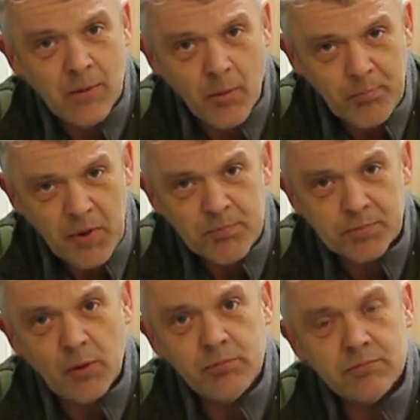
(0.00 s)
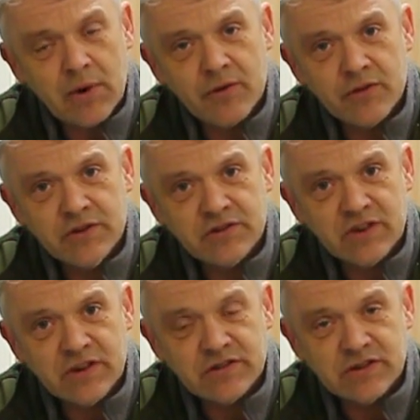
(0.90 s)
The big problem about these
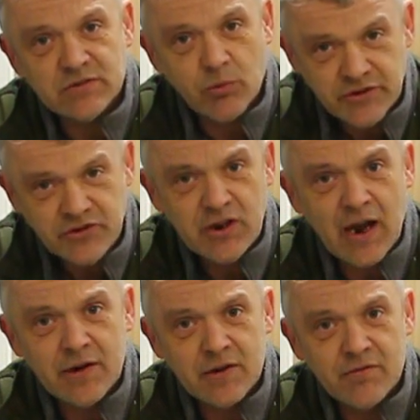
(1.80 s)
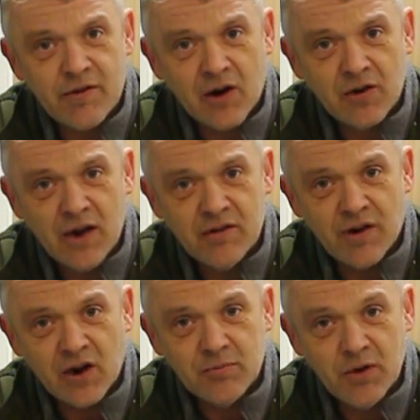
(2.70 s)
things is once they get into the
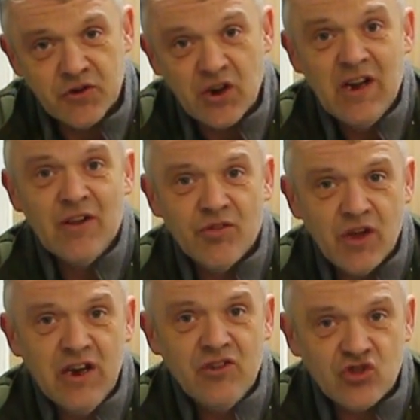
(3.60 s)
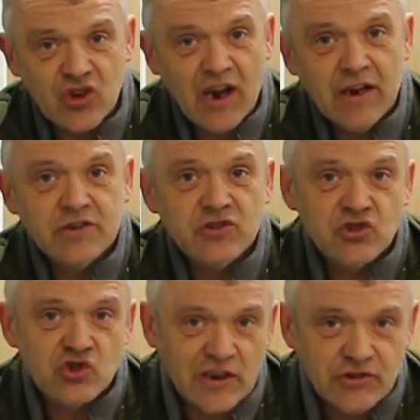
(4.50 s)
environment, they take
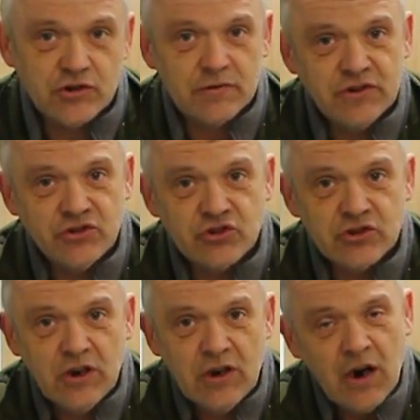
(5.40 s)
centuries.